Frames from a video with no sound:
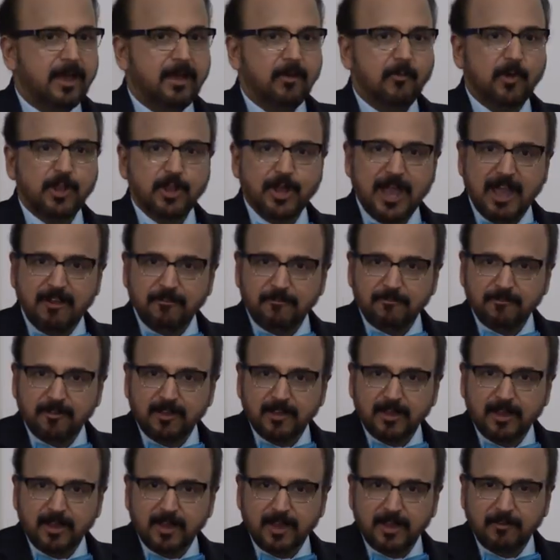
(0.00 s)
When you
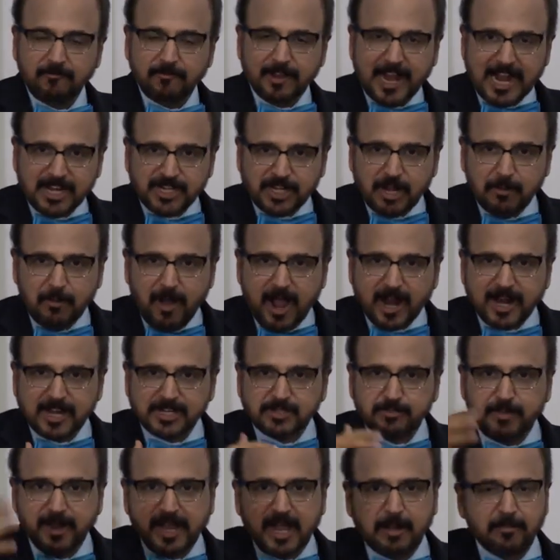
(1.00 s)
have financial
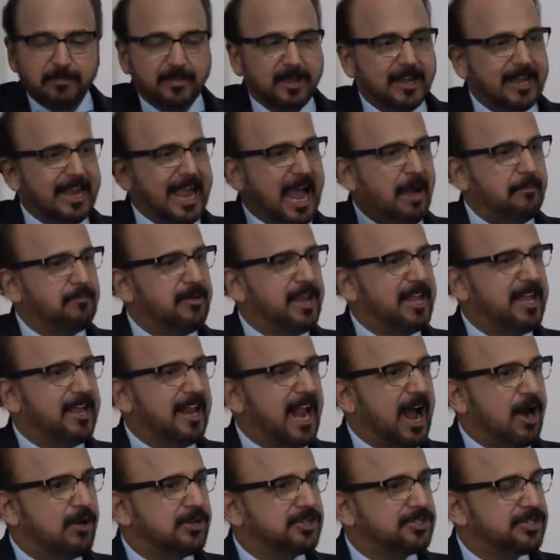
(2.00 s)
markets become gambling
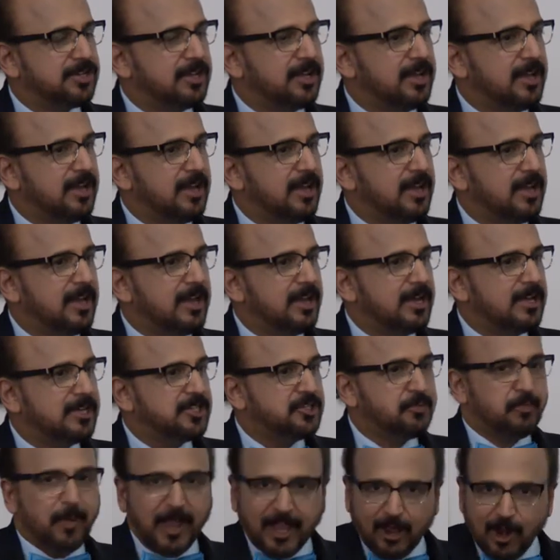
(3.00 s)
grounds,
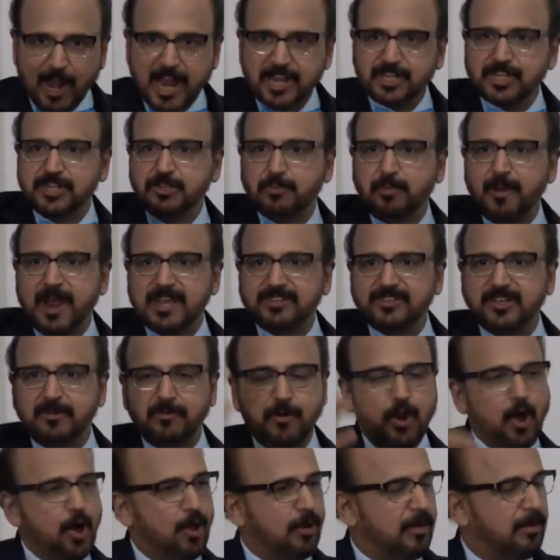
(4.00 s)
speculation plays a
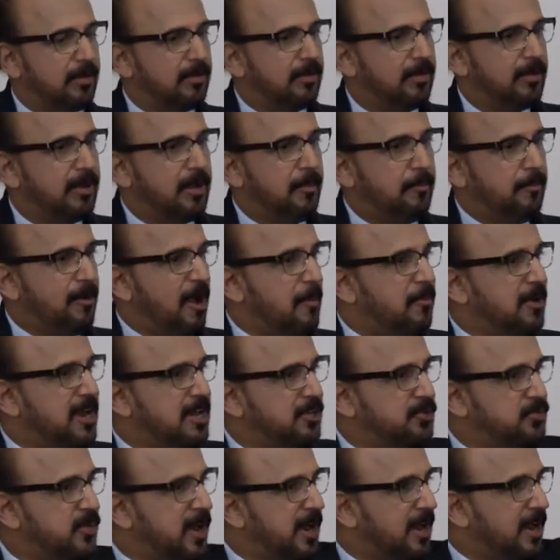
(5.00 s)
role.
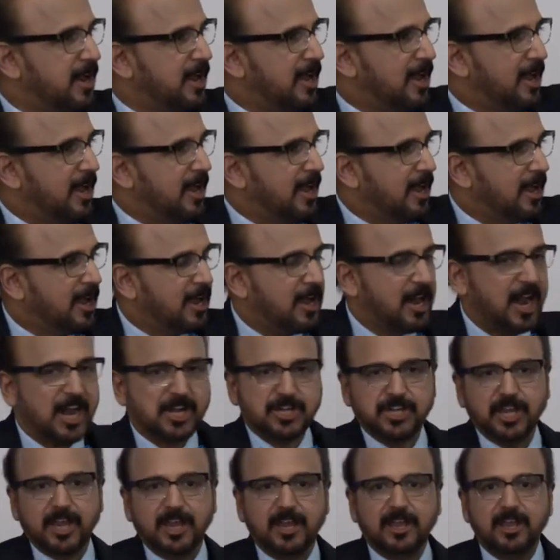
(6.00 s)
Properties were
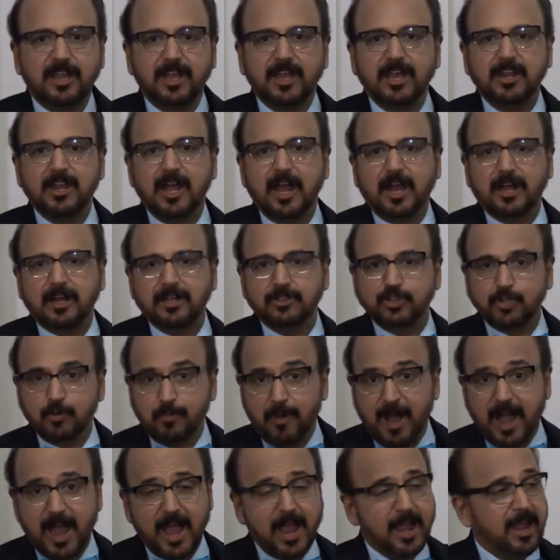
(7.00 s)
crashing. In
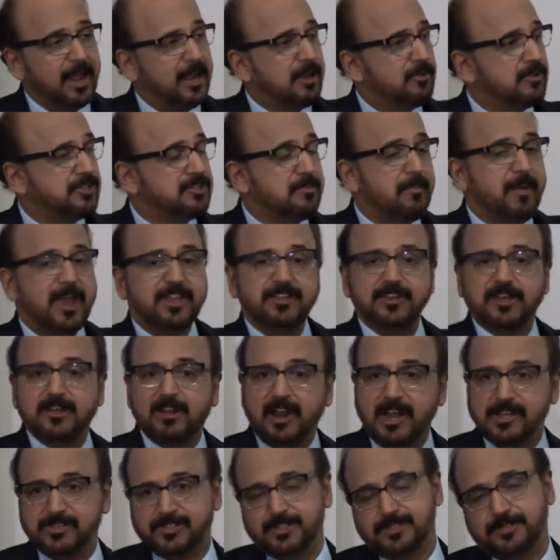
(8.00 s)
Dubai, it was a major
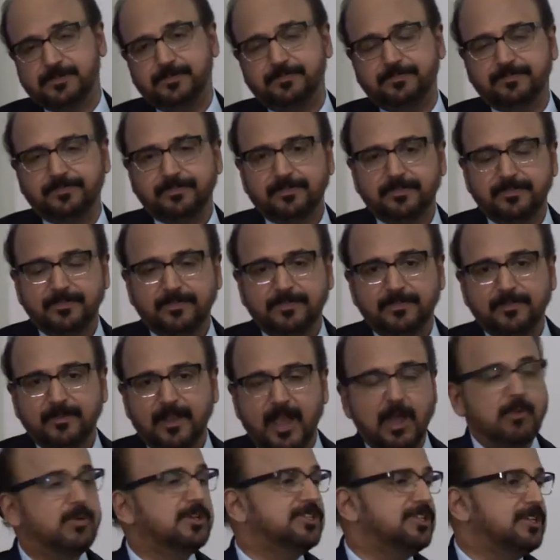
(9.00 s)
crisis.
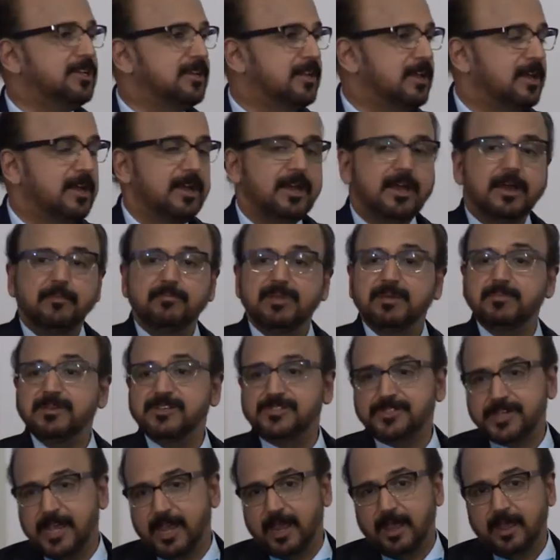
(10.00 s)
I was in B B
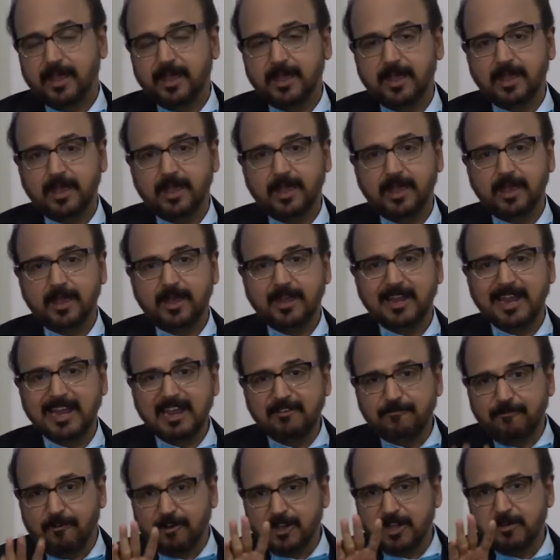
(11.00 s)
C,
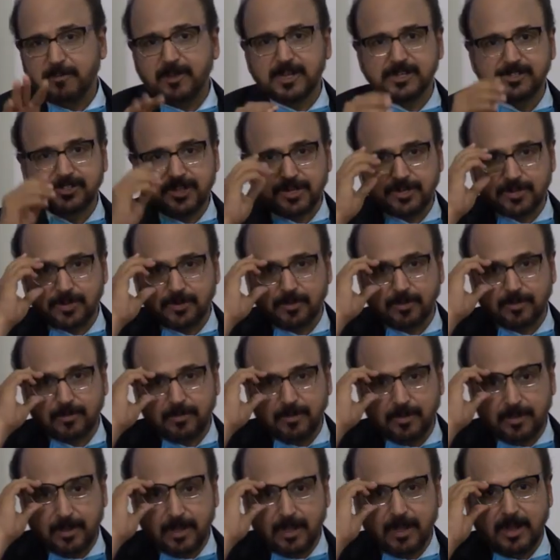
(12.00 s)
nearly forty minutes interview
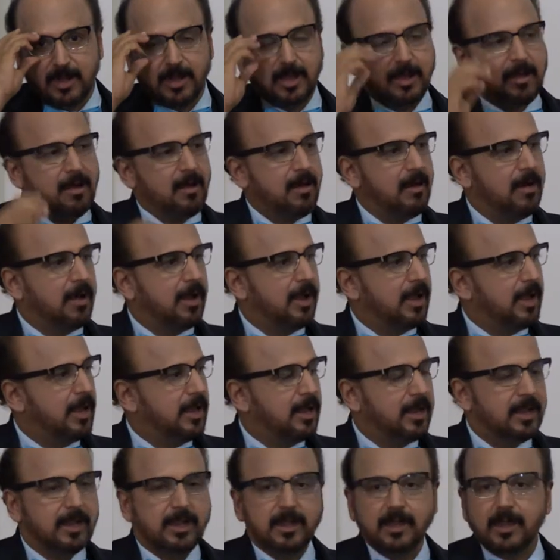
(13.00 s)
in,
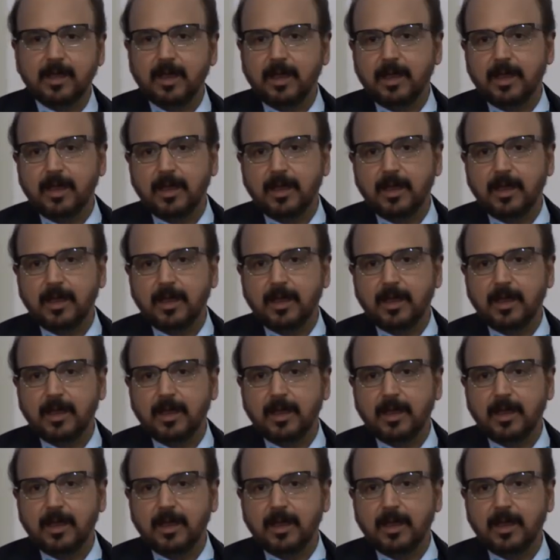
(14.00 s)
in